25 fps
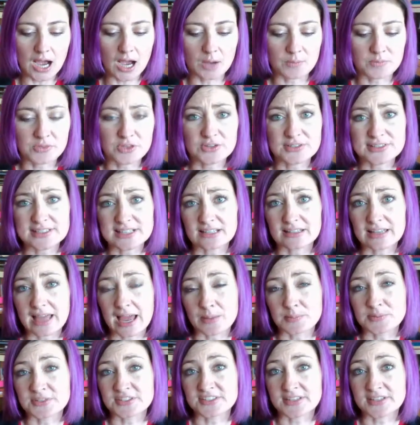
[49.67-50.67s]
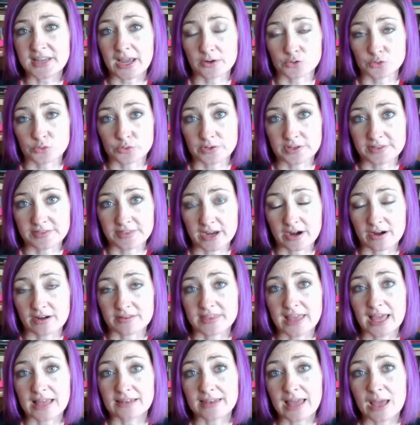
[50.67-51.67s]
There is a lab schedule in there,
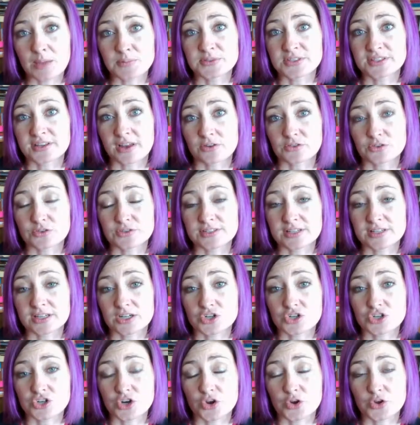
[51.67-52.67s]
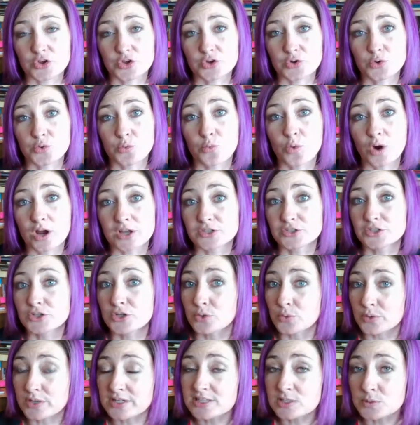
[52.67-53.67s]
and that lab schedule is going to show you what
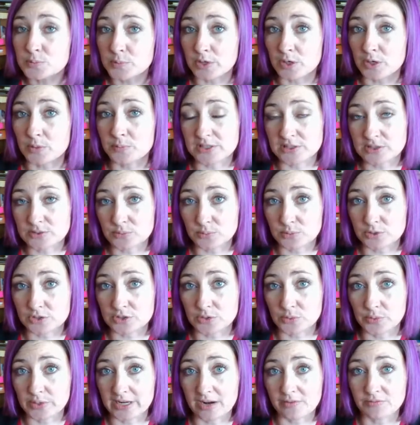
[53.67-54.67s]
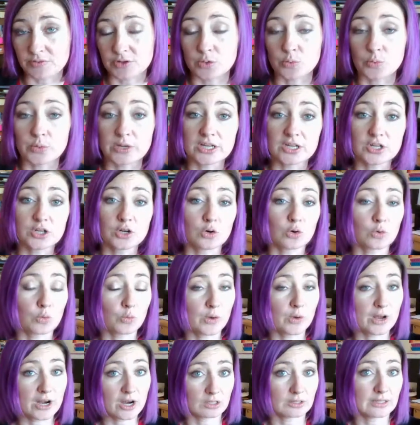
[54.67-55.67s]
2 experiments we're doing every week or
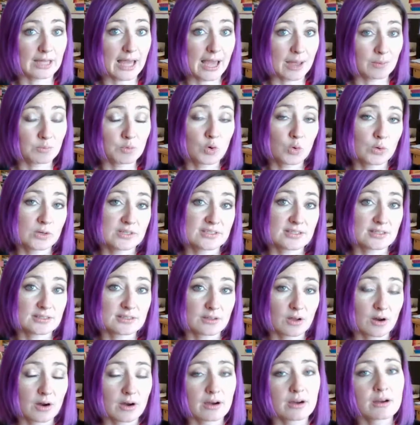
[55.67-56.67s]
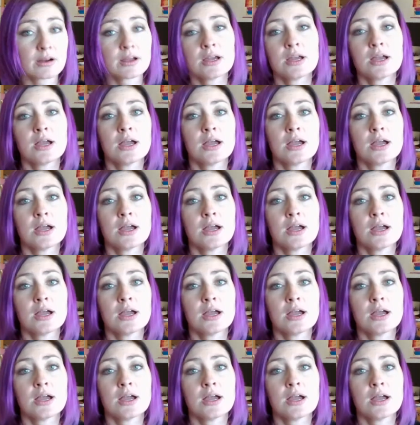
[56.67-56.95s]
when our lab quizzes are.